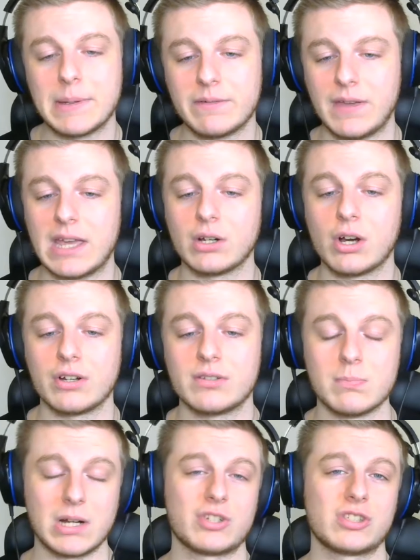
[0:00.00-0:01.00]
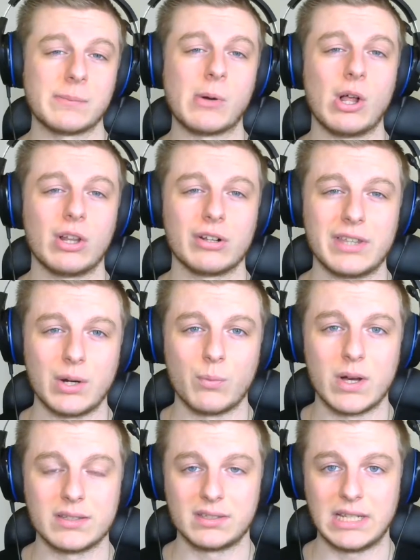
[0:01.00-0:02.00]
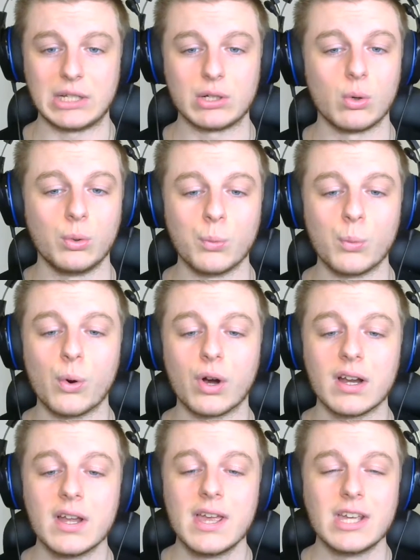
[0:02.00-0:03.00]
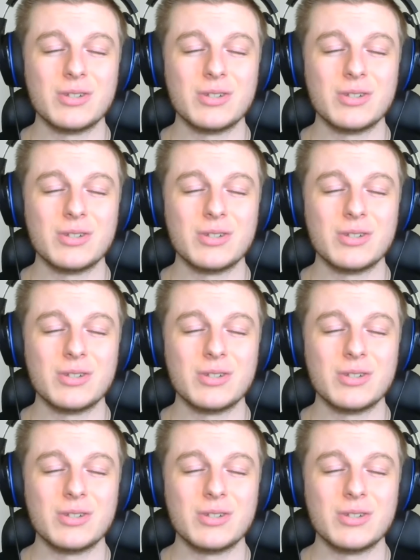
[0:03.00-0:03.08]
in Vanguard is much smaller than it was in like Cold War.